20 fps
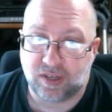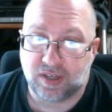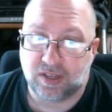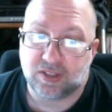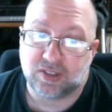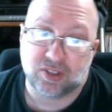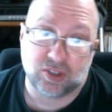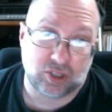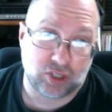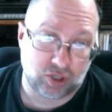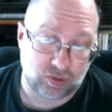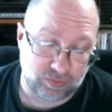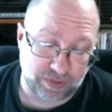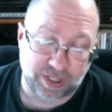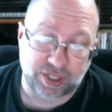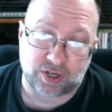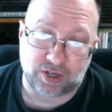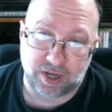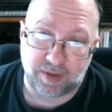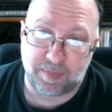So you
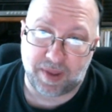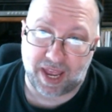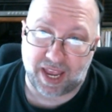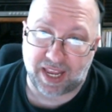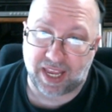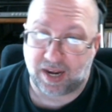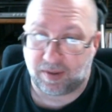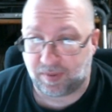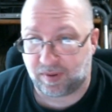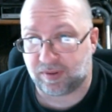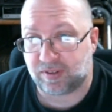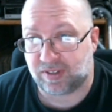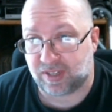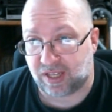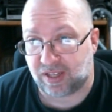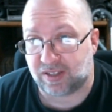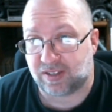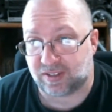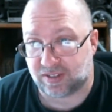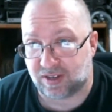return it back and I'm going to
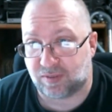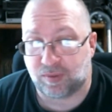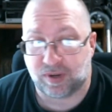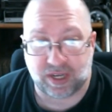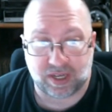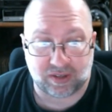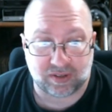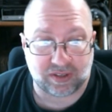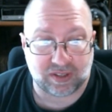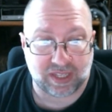sell it to someone else